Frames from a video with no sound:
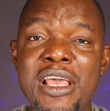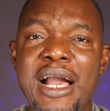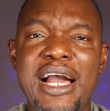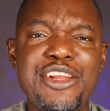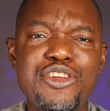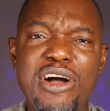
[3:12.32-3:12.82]

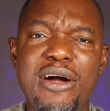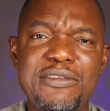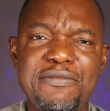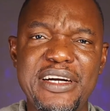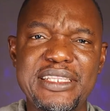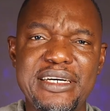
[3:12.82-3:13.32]
I don't know how the
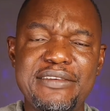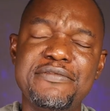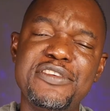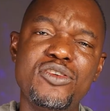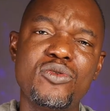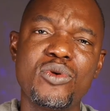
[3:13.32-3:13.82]
final
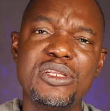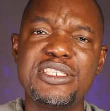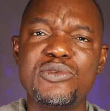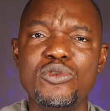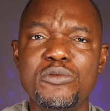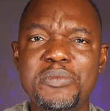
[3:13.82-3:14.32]
video
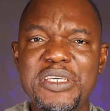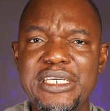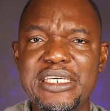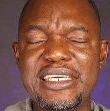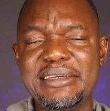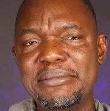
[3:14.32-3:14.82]
quality will
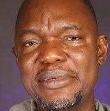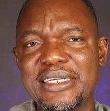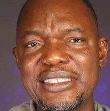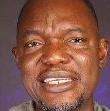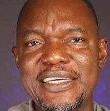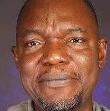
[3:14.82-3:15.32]
be,
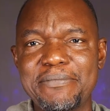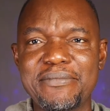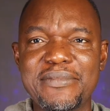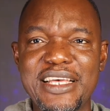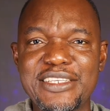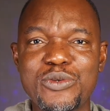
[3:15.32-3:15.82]
but um,
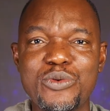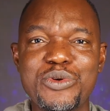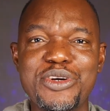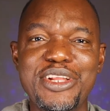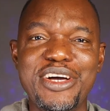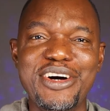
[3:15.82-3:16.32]
that's what we're
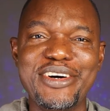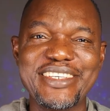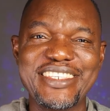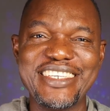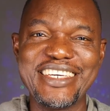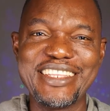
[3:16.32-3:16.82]
going to all
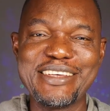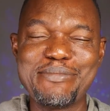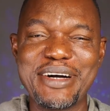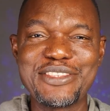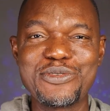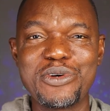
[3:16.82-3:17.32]
see in the
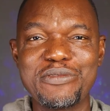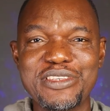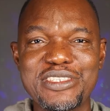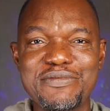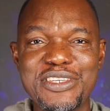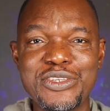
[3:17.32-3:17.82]
part two of
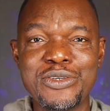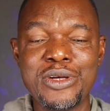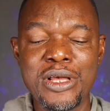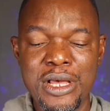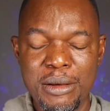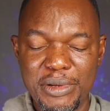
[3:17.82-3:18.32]
this video.
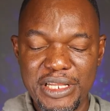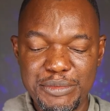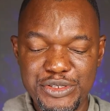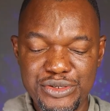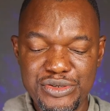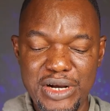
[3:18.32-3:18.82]
But let me
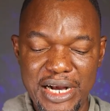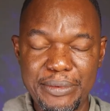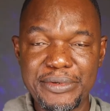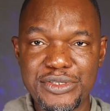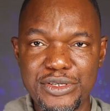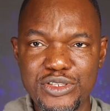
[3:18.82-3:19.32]
show you how
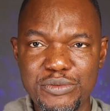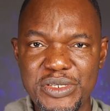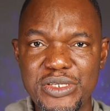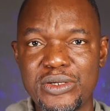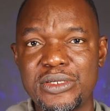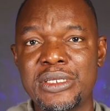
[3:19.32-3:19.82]
it's going to be
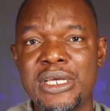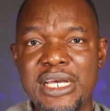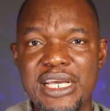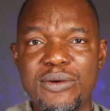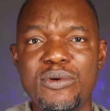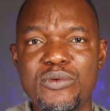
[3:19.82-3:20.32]
done
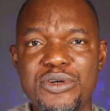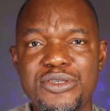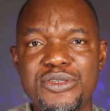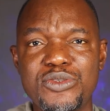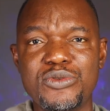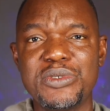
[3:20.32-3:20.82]
and what we're
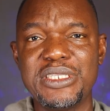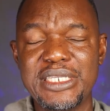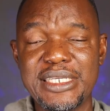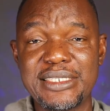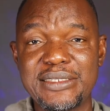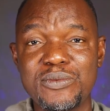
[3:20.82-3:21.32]
going to do in
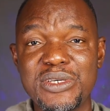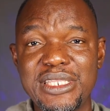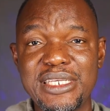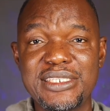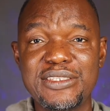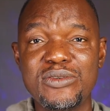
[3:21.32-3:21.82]
this. With
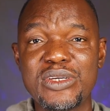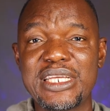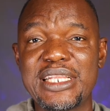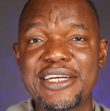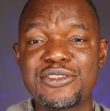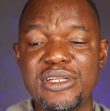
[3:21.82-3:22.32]
this, you
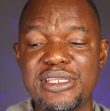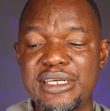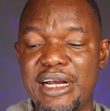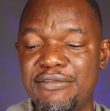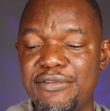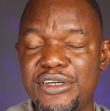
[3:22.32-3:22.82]
can actually
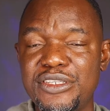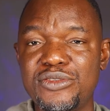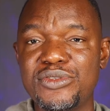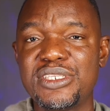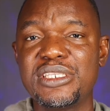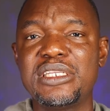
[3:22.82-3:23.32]
avoid
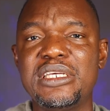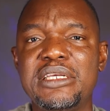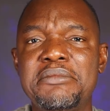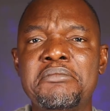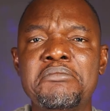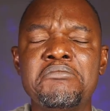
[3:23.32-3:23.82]
using the
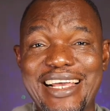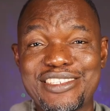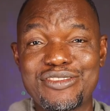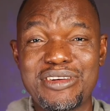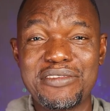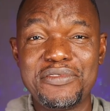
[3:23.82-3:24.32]

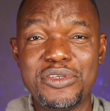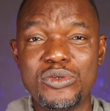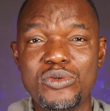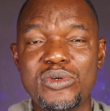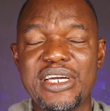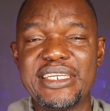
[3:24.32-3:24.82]
extra
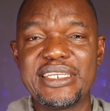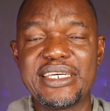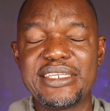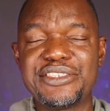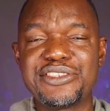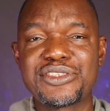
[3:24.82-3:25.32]
view and
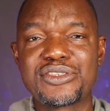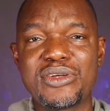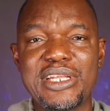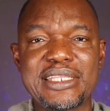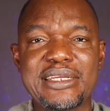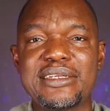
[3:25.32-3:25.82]
then just
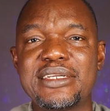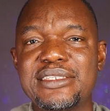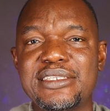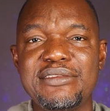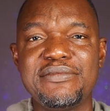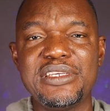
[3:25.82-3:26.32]
connect another
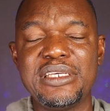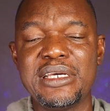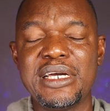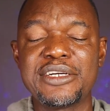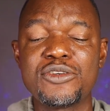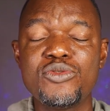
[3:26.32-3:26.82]
TV.
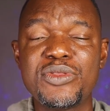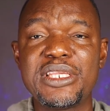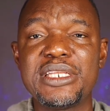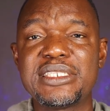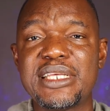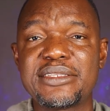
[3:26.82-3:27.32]
And good
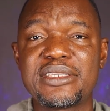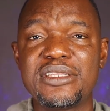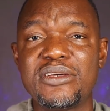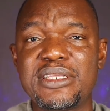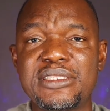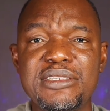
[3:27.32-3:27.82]
thing is that
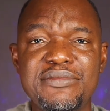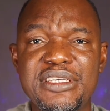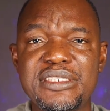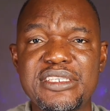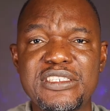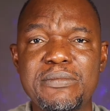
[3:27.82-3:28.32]
the other TV
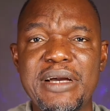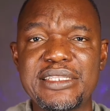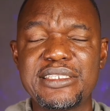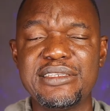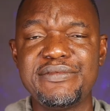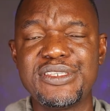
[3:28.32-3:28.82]
is a smart
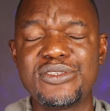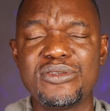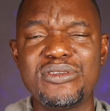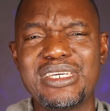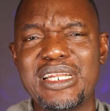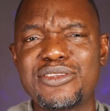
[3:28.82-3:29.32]
TV, so
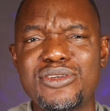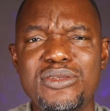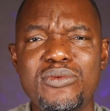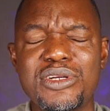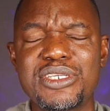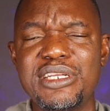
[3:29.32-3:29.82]
you can actually
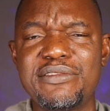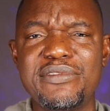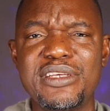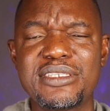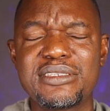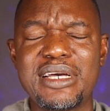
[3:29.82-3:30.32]
watch
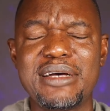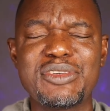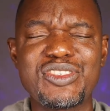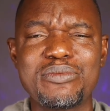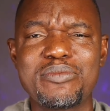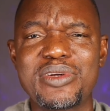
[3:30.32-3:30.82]
Netflix,
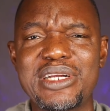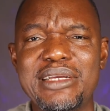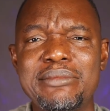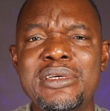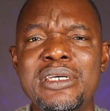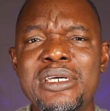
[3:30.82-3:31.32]
Amazon
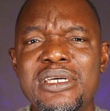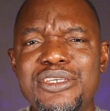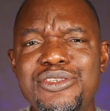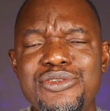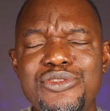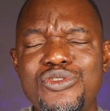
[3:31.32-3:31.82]
Prime,
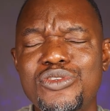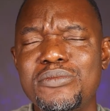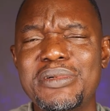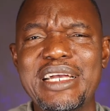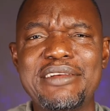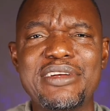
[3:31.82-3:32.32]
YouTube,
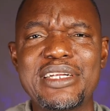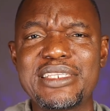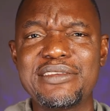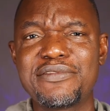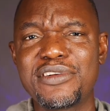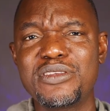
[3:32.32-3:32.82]

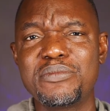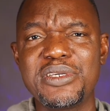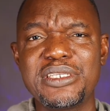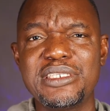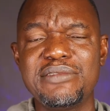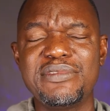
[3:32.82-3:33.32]
everything from the
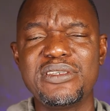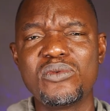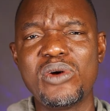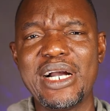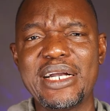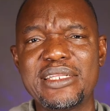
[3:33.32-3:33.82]
big TV.
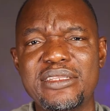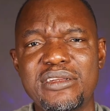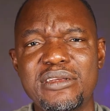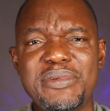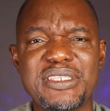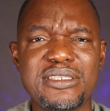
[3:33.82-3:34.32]
Why the
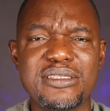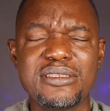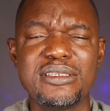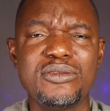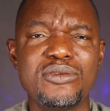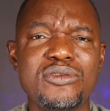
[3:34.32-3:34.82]
other person,
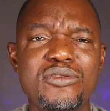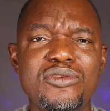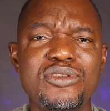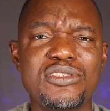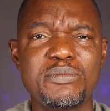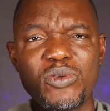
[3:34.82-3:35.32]
you know, could
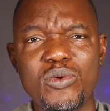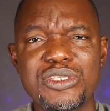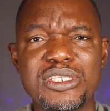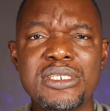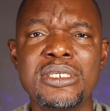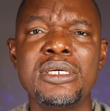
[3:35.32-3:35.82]
just be
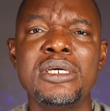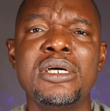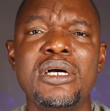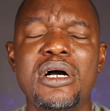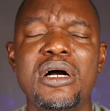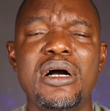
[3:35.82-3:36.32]
watching
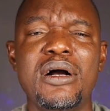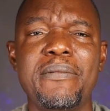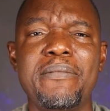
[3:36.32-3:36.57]
uh,